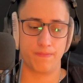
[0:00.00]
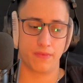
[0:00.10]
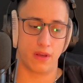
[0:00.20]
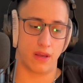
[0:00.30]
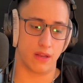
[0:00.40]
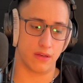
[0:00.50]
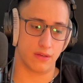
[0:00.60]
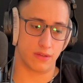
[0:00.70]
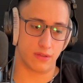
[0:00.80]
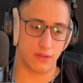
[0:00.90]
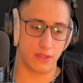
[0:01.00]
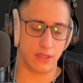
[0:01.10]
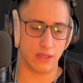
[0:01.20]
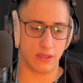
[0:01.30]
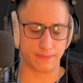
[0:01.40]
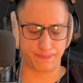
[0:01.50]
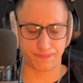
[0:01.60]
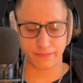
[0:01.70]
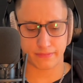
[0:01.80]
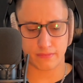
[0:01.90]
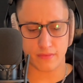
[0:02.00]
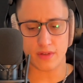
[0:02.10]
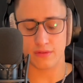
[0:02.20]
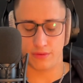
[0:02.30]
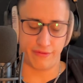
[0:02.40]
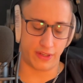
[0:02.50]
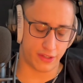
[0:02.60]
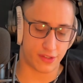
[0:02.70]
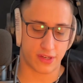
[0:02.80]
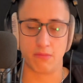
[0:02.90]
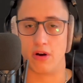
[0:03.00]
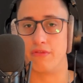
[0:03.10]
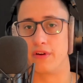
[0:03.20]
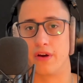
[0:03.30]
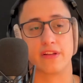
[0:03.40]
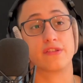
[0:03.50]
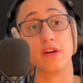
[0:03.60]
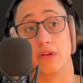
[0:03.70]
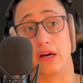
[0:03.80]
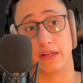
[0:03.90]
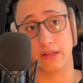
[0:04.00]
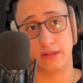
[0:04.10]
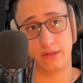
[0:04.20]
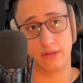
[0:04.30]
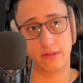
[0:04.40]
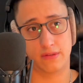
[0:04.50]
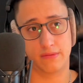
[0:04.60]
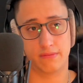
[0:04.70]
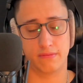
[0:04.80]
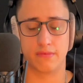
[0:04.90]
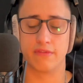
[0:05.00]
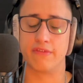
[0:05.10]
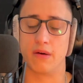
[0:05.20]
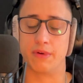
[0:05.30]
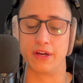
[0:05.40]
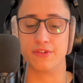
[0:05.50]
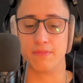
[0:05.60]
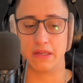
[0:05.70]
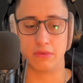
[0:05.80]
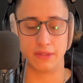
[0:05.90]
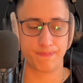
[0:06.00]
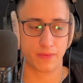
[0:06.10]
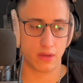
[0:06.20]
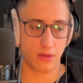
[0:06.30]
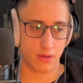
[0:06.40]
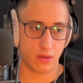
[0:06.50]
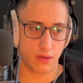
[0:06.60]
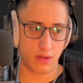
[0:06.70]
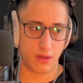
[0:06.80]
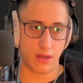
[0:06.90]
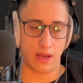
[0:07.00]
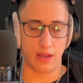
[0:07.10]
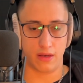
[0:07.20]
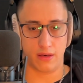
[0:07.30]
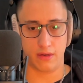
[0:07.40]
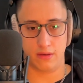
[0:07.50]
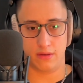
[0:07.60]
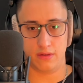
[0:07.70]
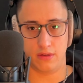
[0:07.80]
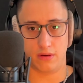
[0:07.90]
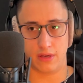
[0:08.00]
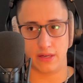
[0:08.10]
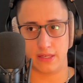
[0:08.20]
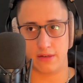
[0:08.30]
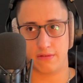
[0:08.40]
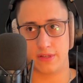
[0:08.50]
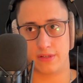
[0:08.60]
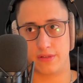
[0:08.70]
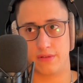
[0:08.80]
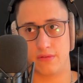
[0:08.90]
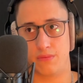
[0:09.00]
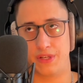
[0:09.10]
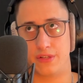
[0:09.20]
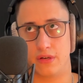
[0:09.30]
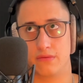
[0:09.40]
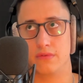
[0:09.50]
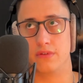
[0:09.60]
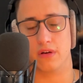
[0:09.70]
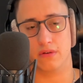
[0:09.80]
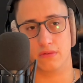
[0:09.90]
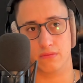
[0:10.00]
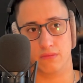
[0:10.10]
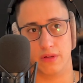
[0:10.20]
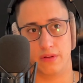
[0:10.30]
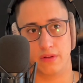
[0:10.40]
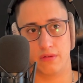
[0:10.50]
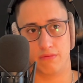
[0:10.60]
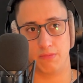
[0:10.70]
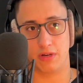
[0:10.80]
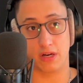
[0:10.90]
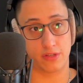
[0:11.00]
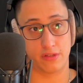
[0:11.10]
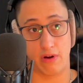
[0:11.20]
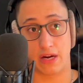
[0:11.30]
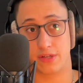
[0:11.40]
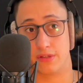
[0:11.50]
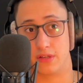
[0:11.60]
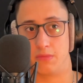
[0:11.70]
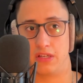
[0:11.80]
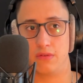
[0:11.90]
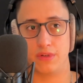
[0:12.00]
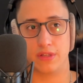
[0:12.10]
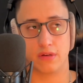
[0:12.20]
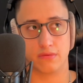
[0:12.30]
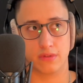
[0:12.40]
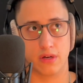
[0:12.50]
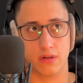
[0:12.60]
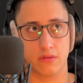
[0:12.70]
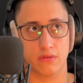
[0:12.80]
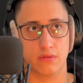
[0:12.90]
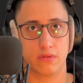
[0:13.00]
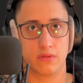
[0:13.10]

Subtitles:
And the villagers come over and go, that's so lucky. And the farmer goes, maybe. And, you know, the idea is we don't know what the repercussions of our actions are going to be. We don't know